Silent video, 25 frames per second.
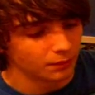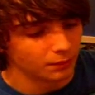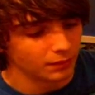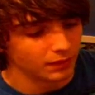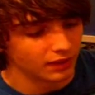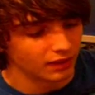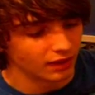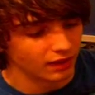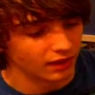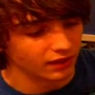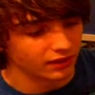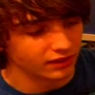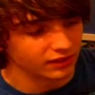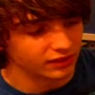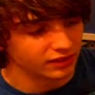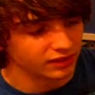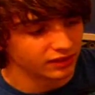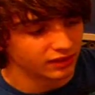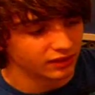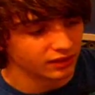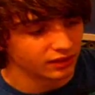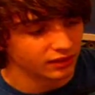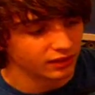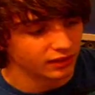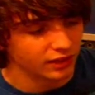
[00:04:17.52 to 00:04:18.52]

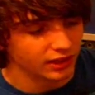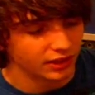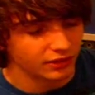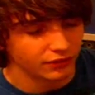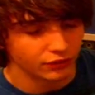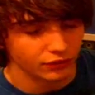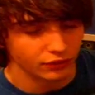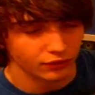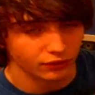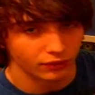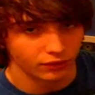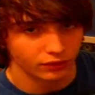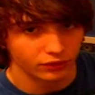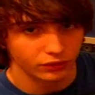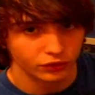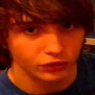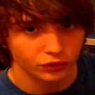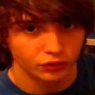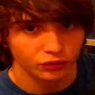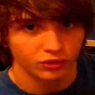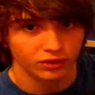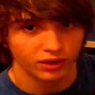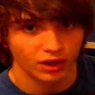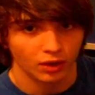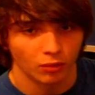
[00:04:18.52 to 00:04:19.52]
Because if you're
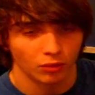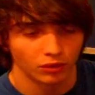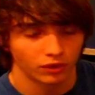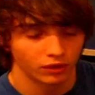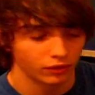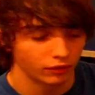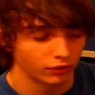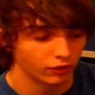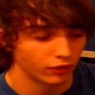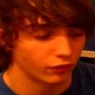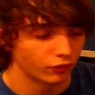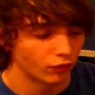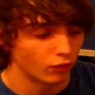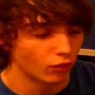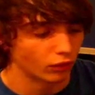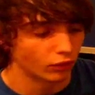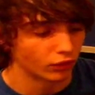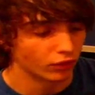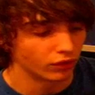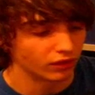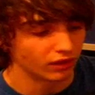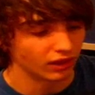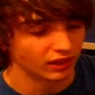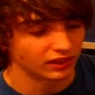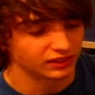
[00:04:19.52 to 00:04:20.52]
shooting a
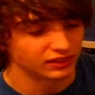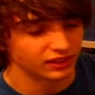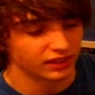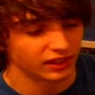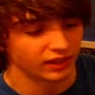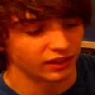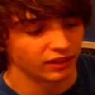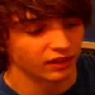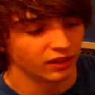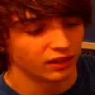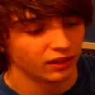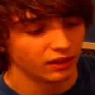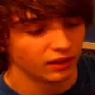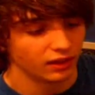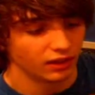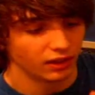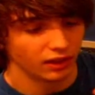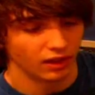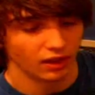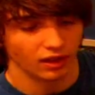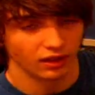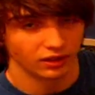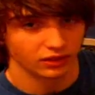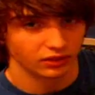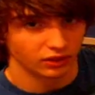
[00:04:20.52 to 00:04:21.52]
100-400, let's say
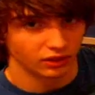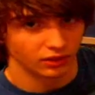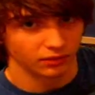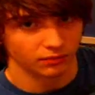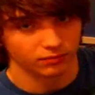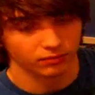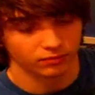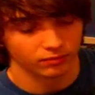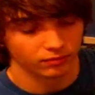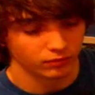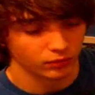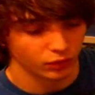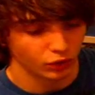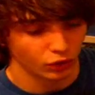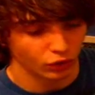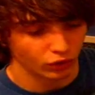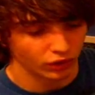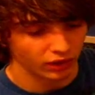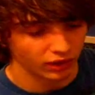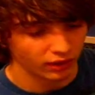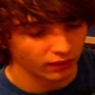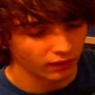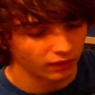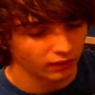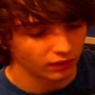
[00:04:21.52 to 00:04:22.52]
it's a
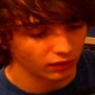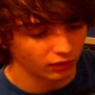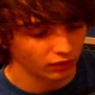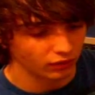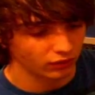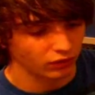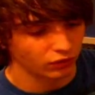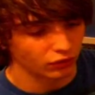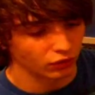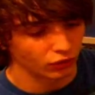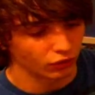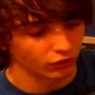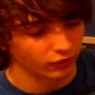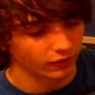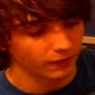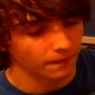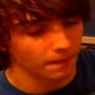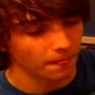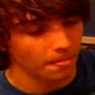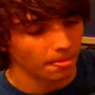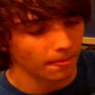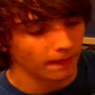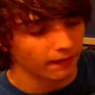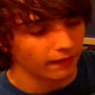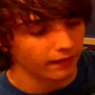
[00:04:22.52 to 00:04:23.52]
turning, you have to turn it,
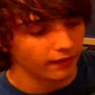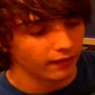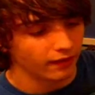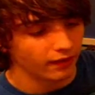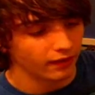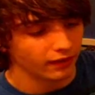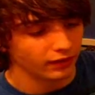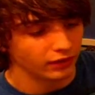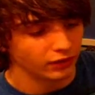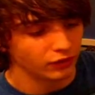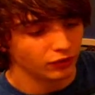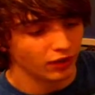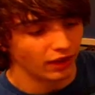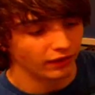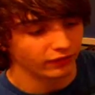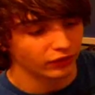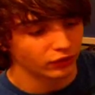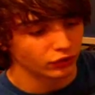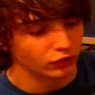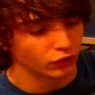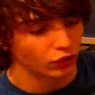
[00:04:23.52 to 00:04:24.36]
you'd have to